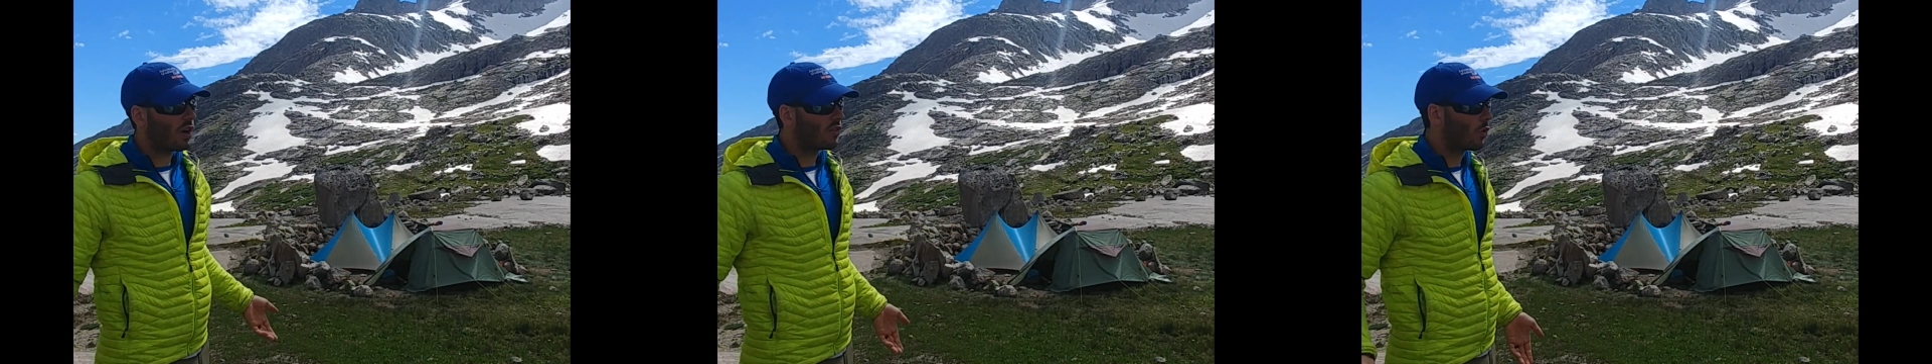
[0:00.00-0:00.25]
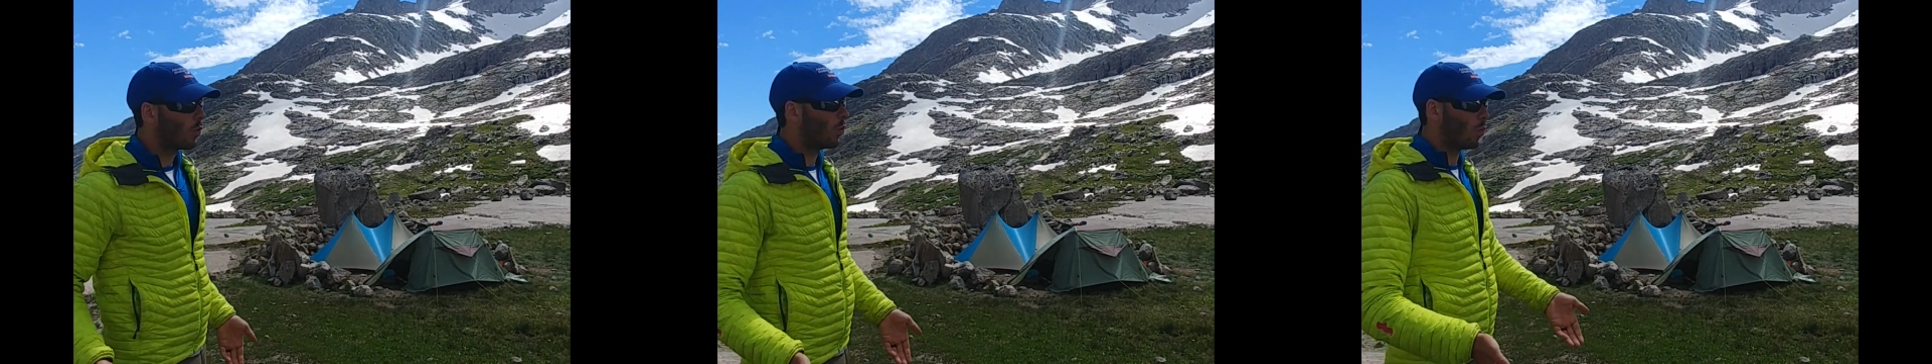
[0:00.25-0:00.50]

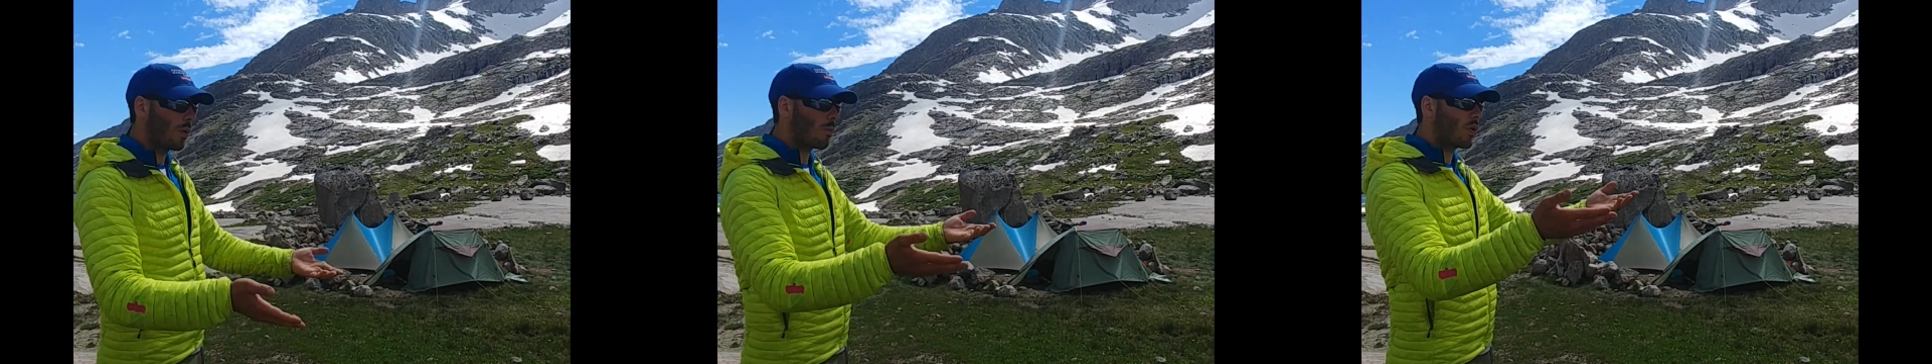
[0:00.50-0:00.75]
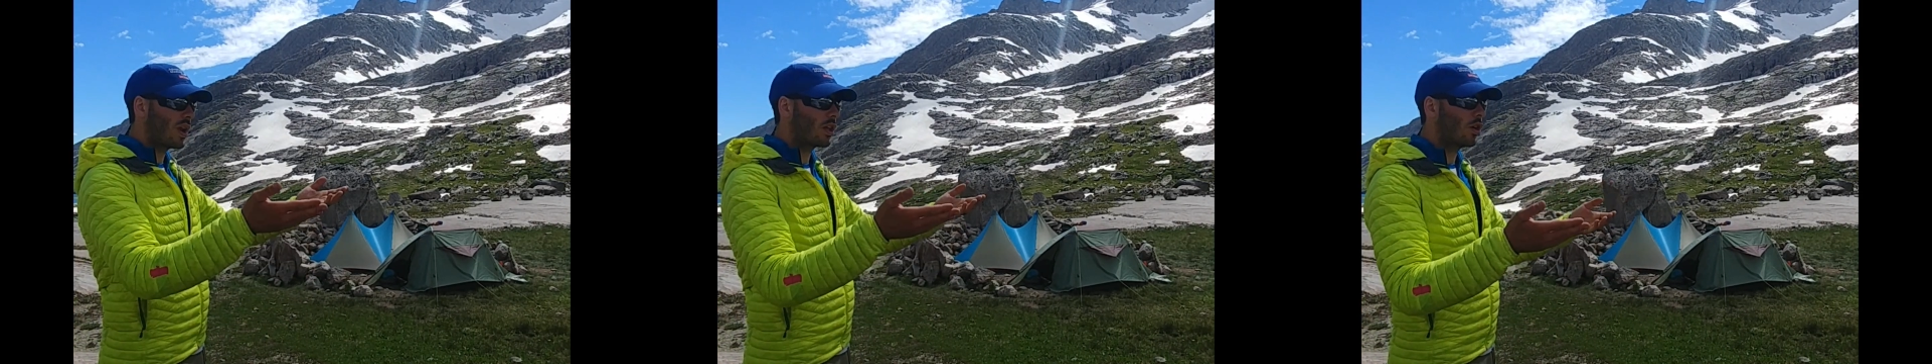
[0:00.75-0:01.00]
so we're
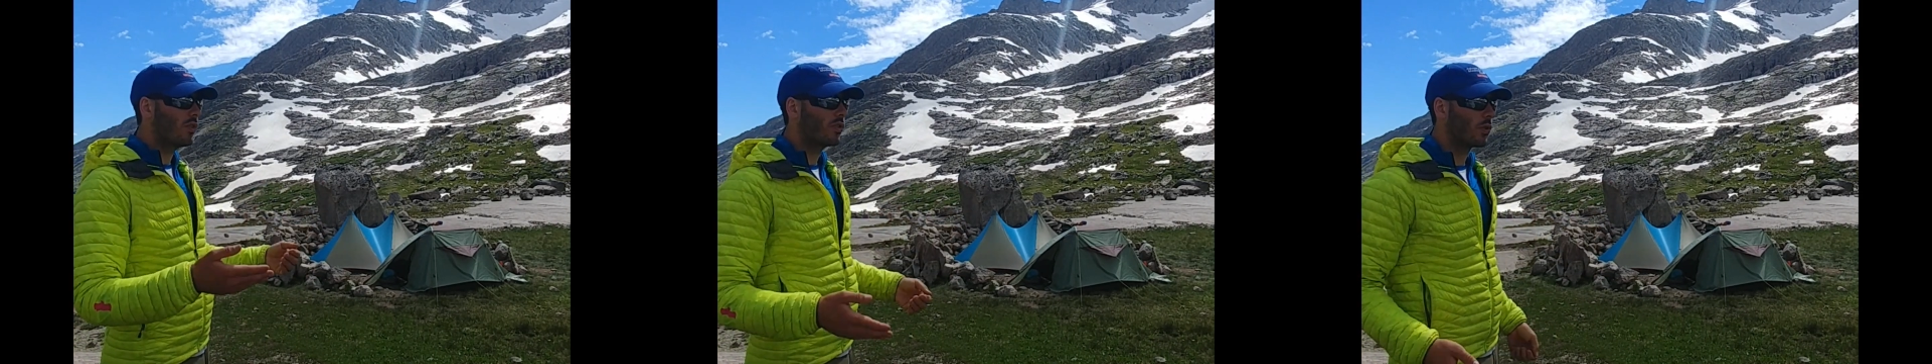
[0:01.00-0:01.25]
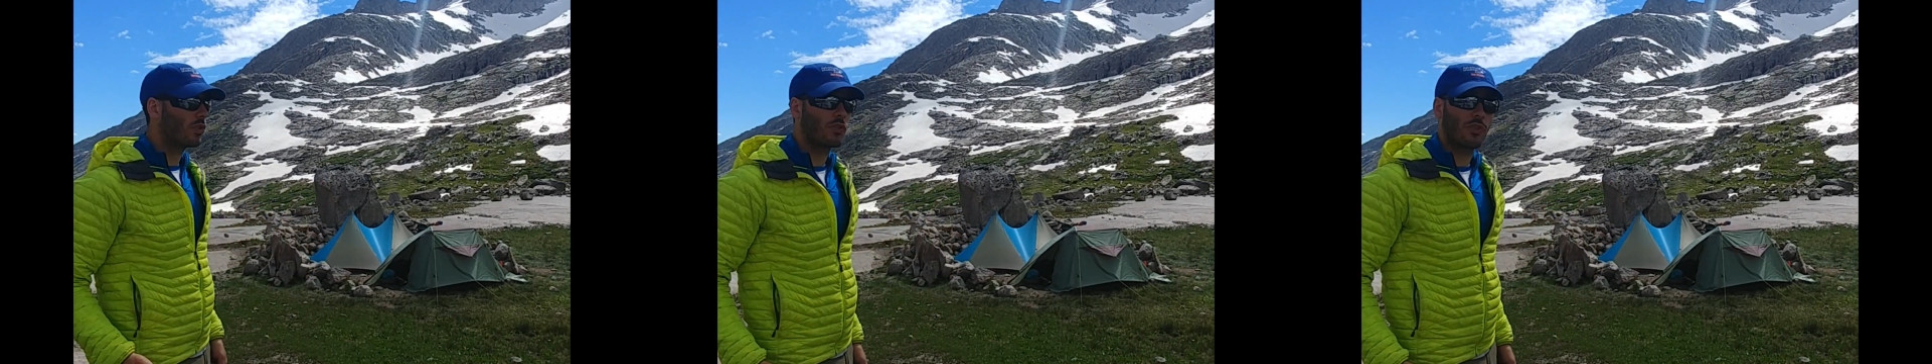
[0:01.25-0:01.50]
pretty close
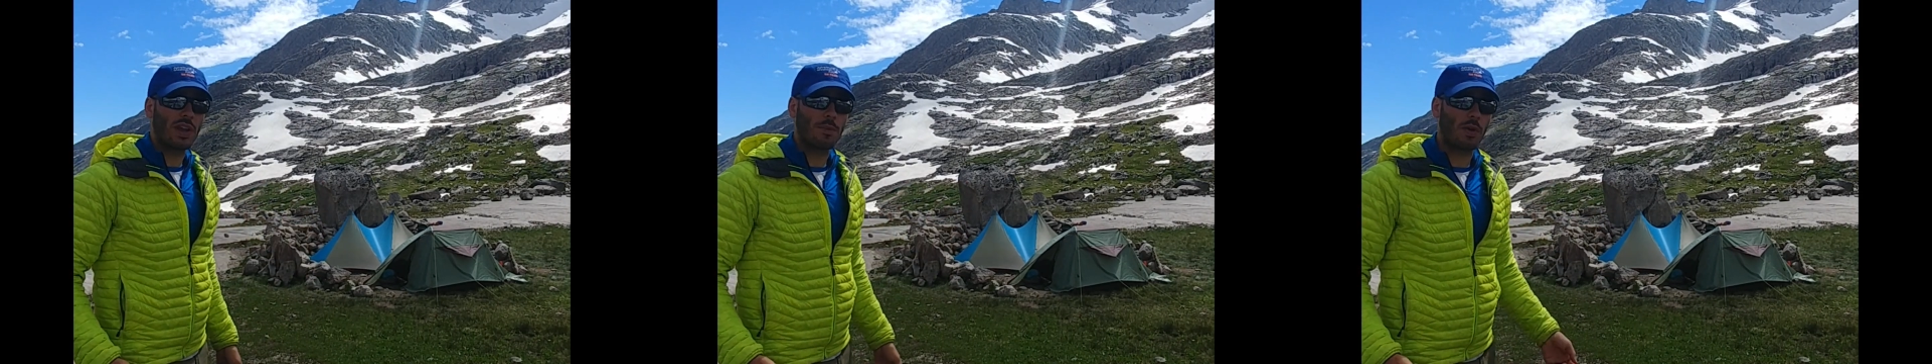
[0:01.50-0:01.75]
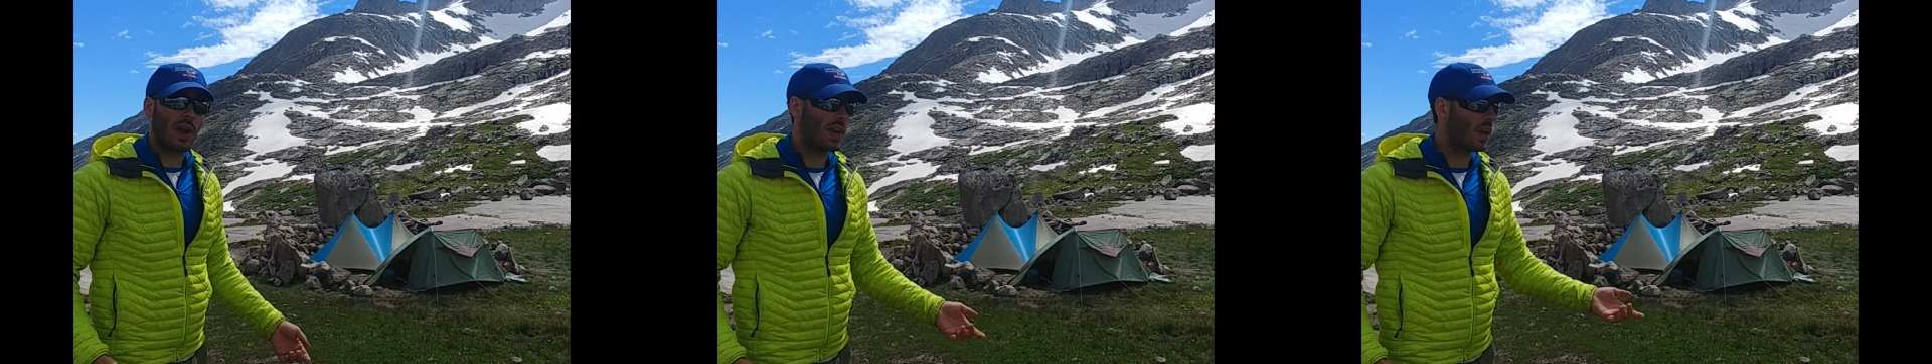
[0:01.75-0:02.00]
to a stream
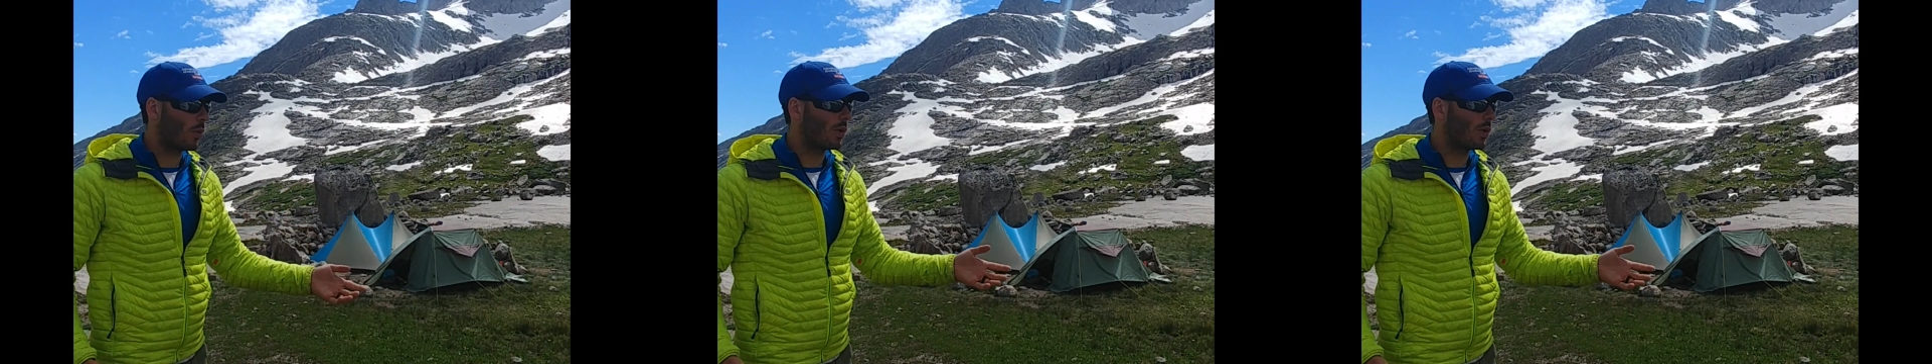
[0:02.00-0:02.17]
right here,